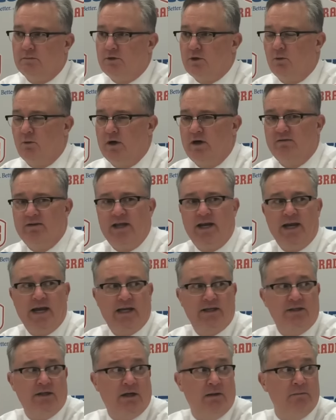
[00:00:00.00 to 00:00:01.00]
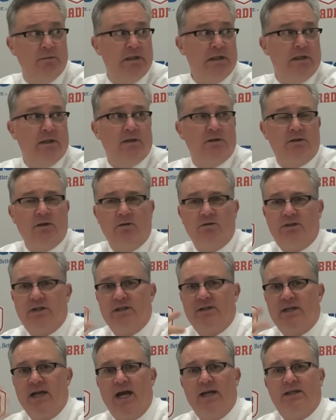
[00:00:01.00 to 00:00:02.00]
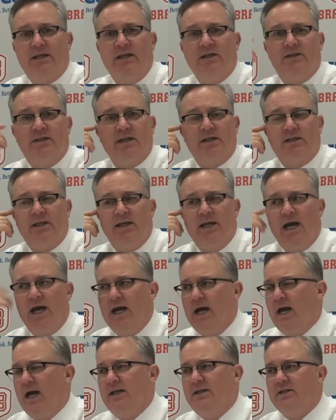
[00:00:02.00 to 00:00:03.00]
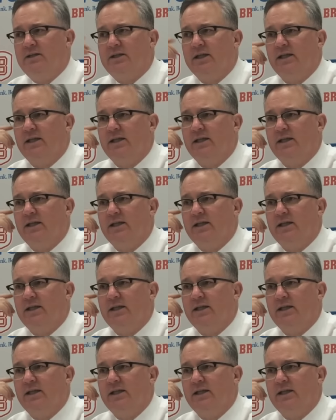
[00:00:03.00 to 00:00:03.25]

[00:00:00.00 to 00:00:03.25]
So whatever that adds up. So since 1969, I